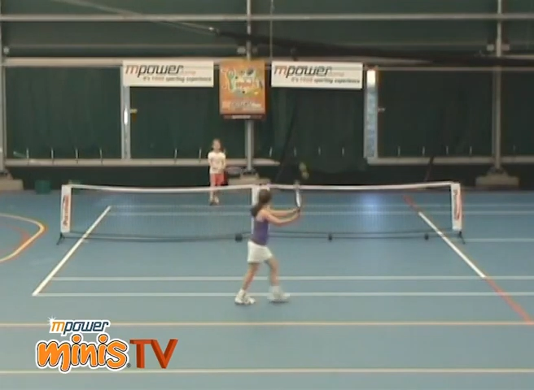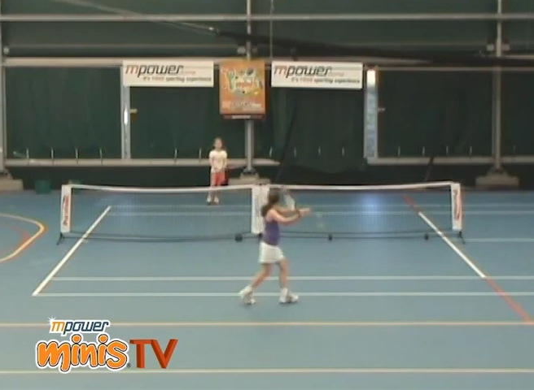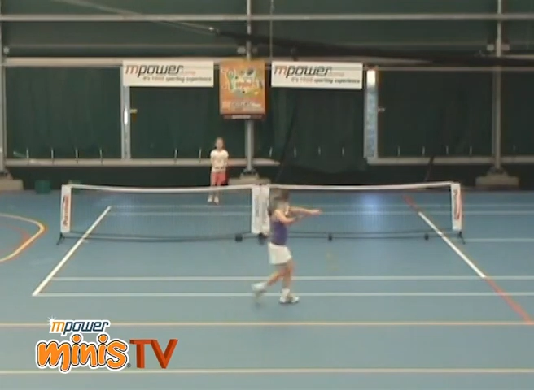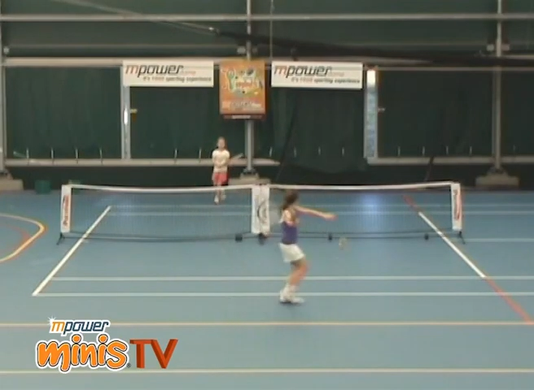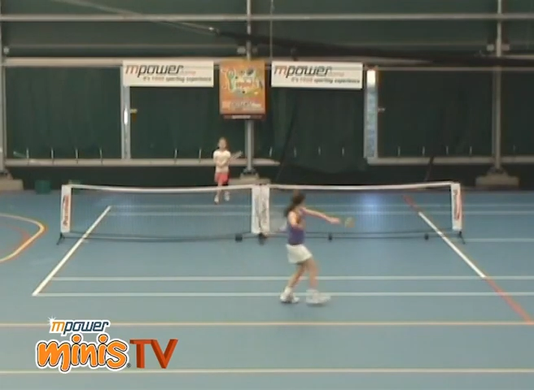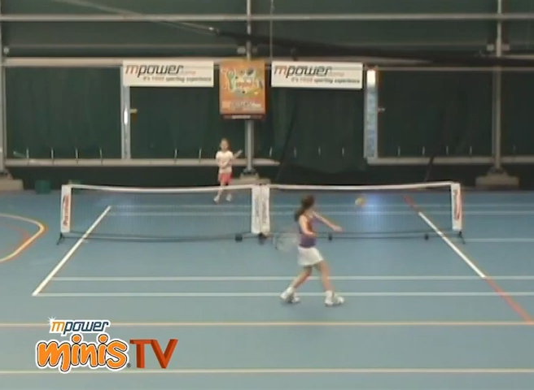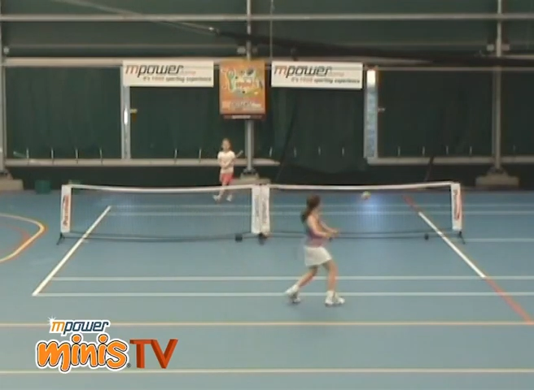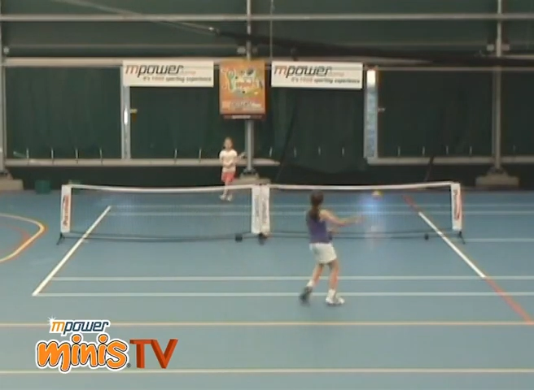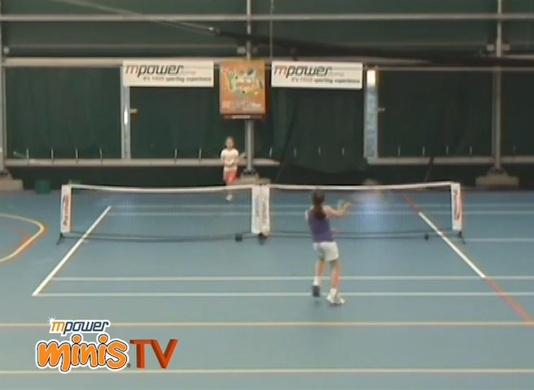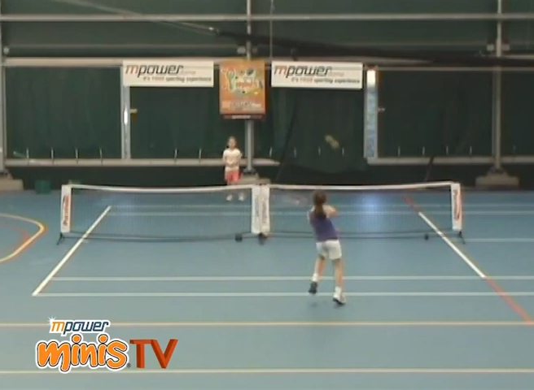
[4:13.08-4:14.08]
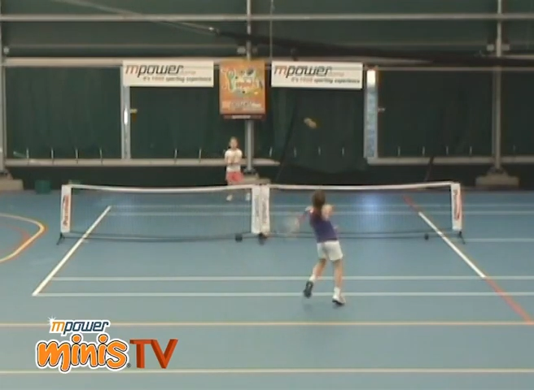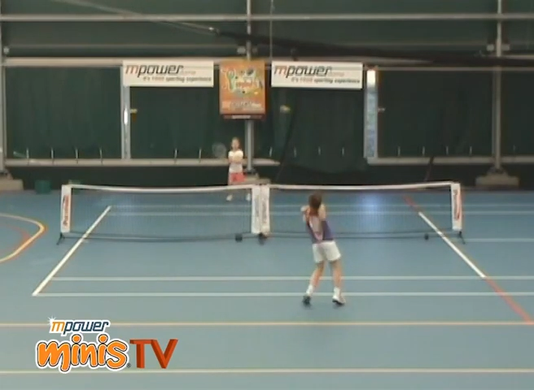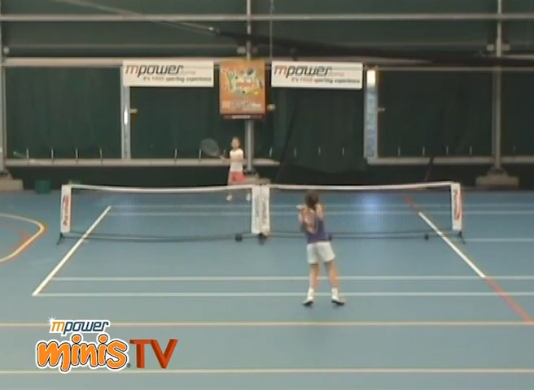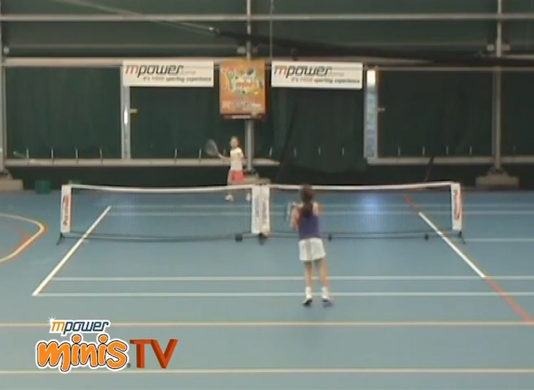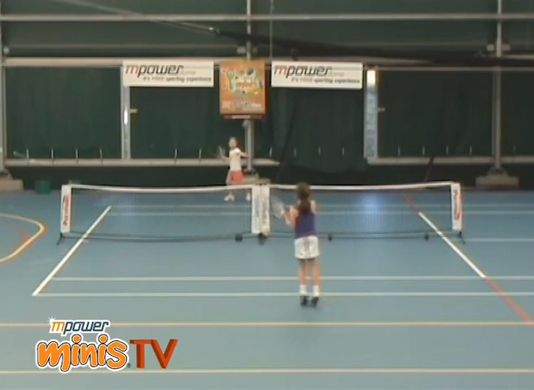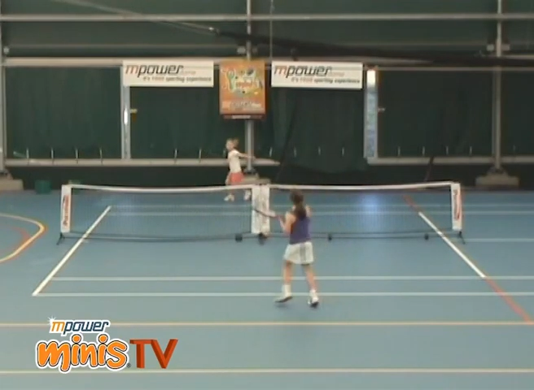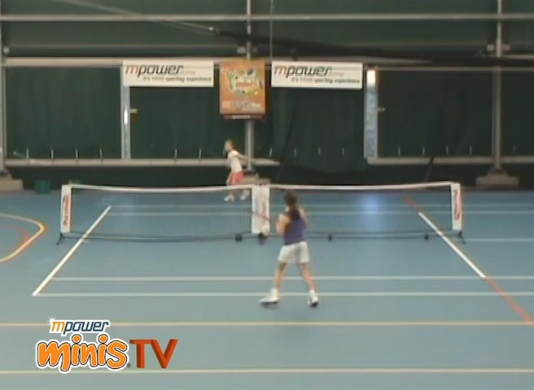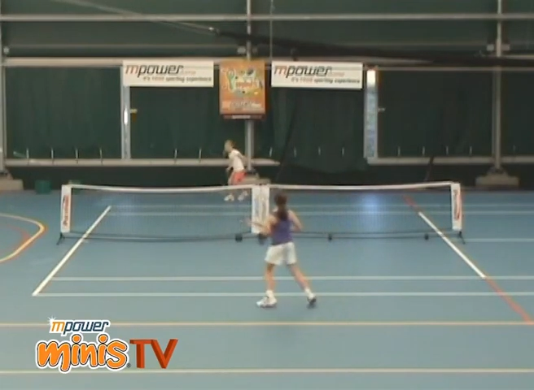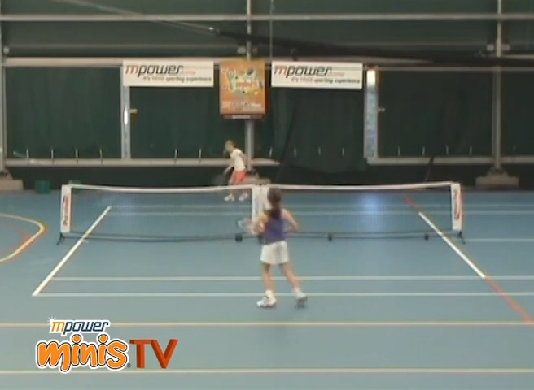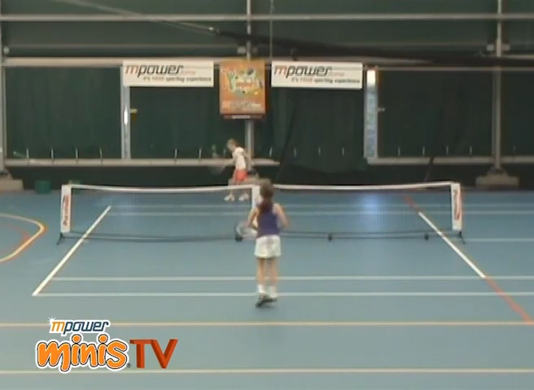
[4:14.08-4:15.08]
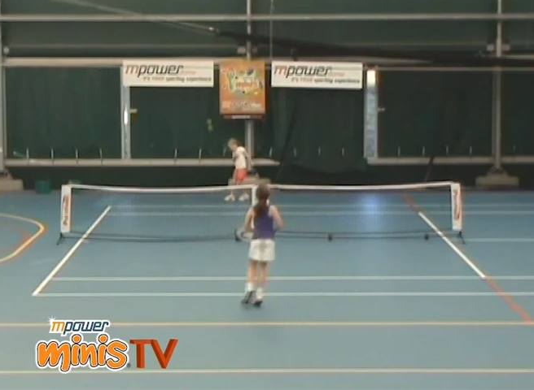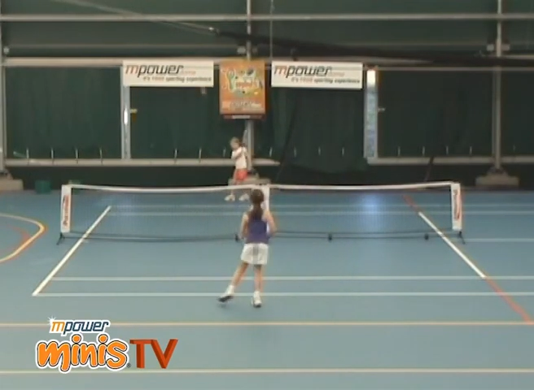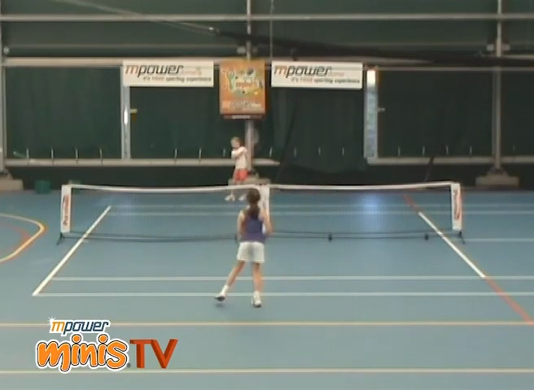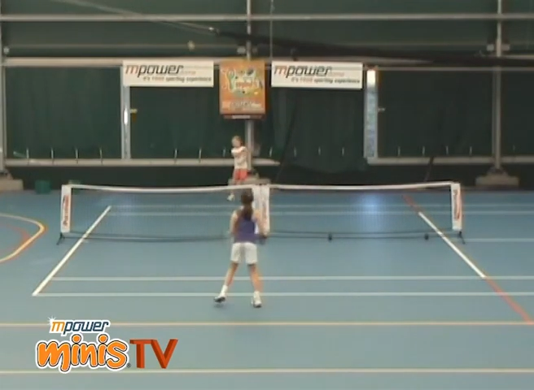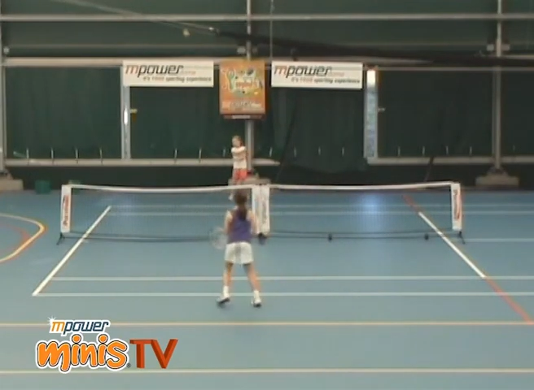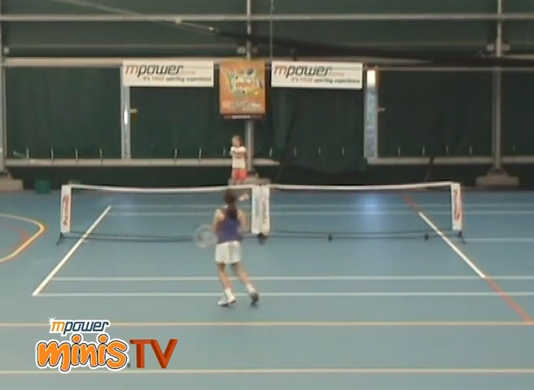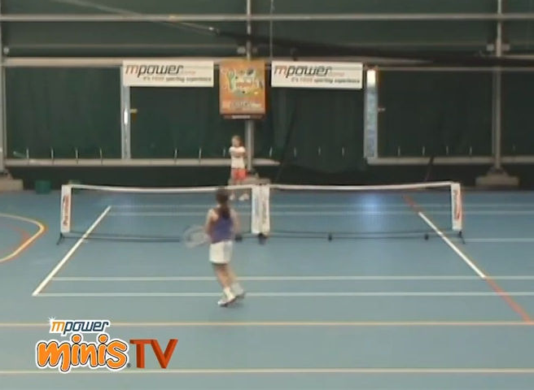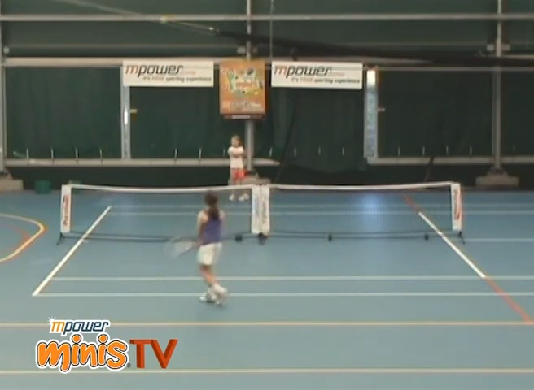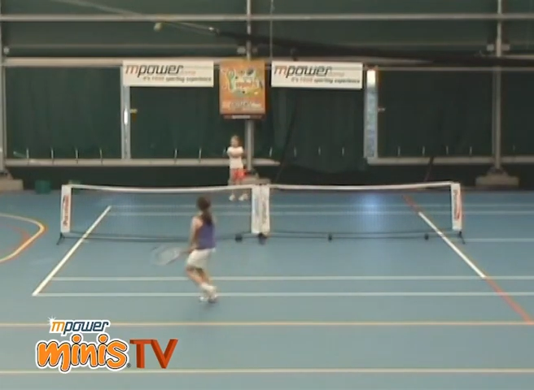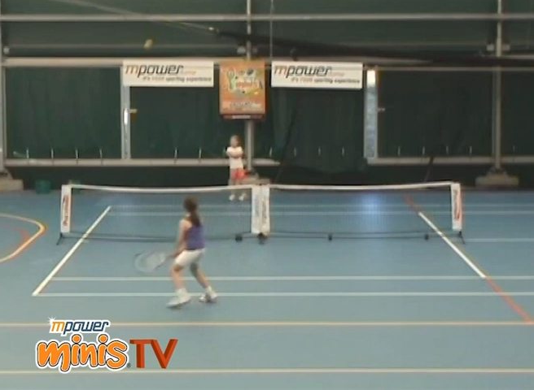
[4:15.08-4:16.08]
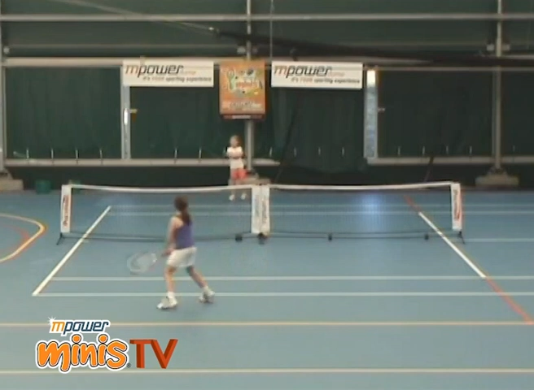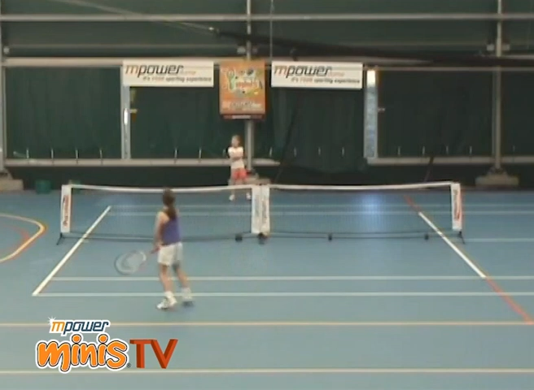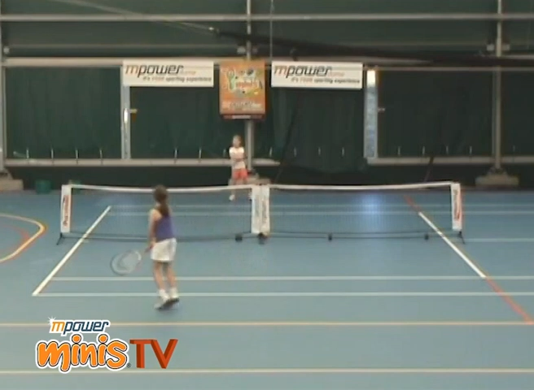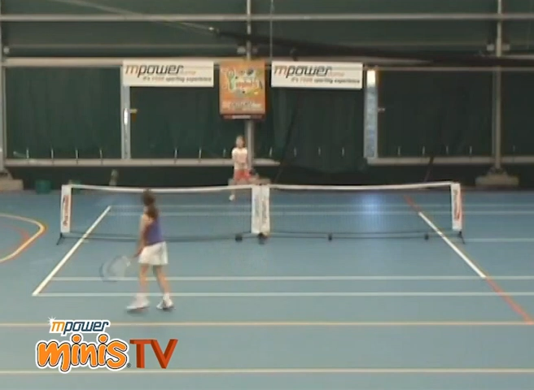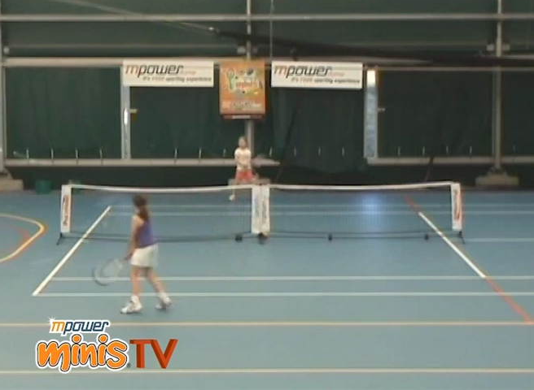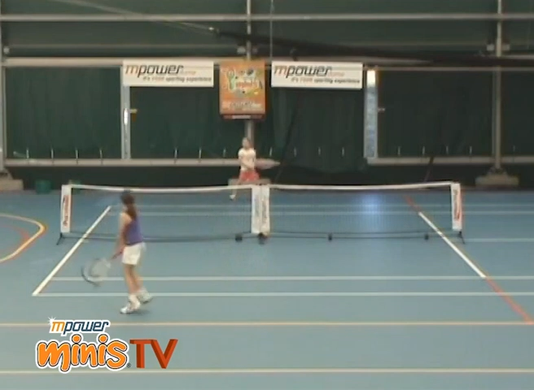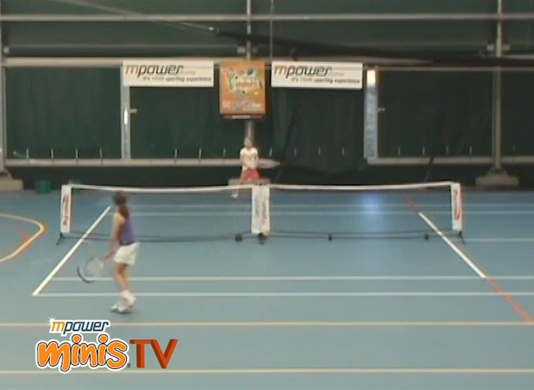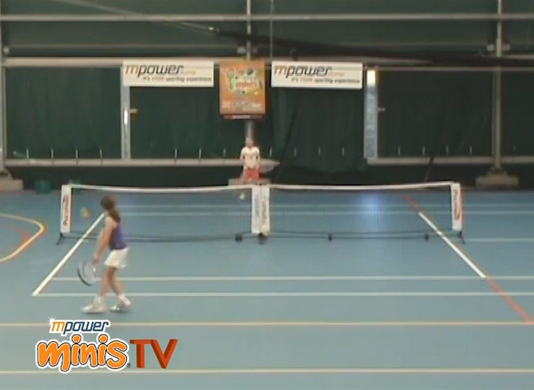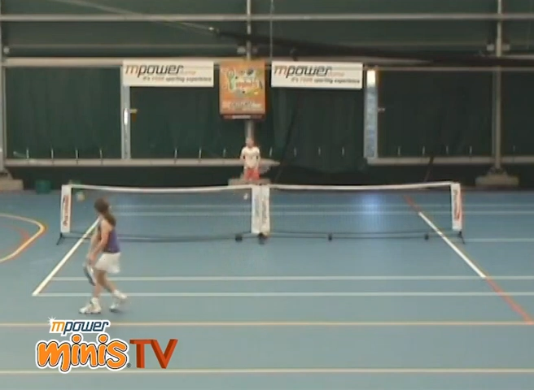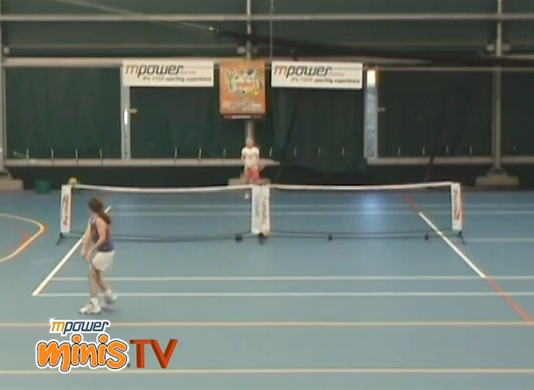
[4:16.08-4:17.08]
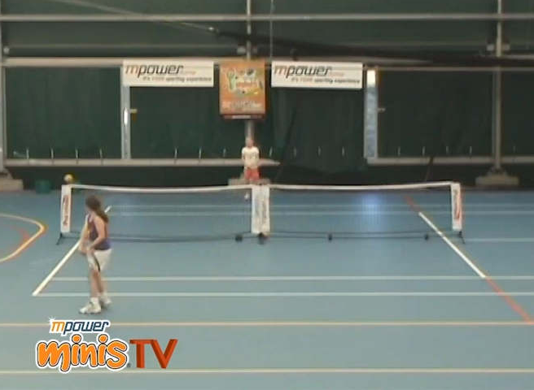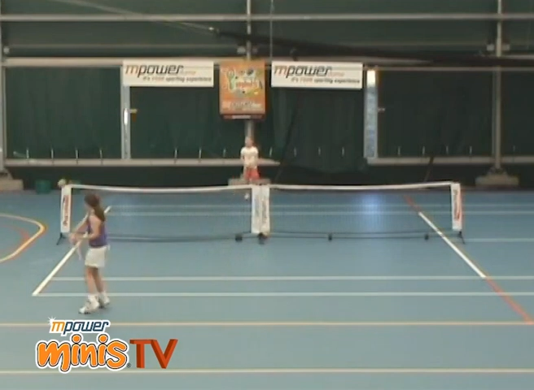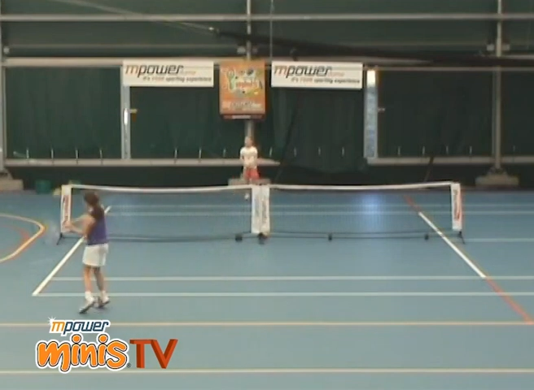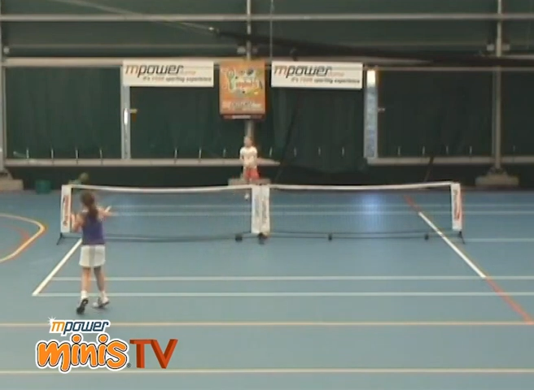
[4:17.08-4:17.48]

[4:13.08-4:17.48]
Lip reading: Nobody's mouth can be seen.